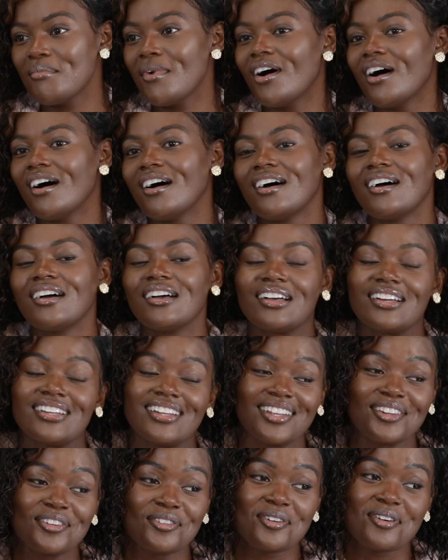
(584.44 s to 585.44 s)
But
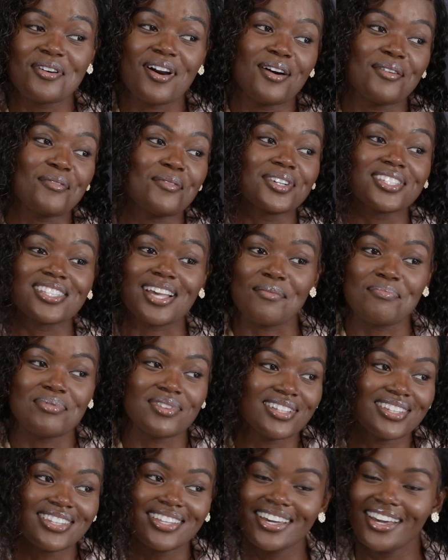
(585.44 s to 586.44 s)
I don't know how, what's
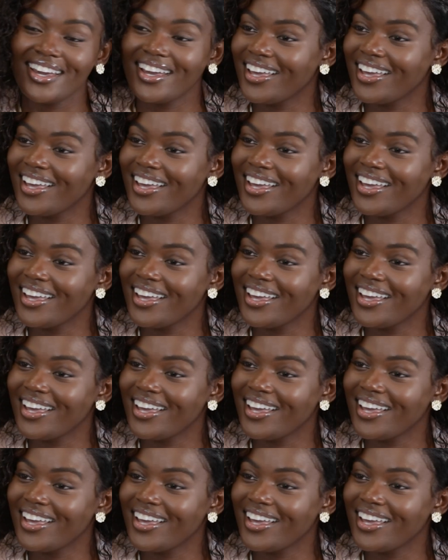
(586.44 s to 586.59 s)
happening there.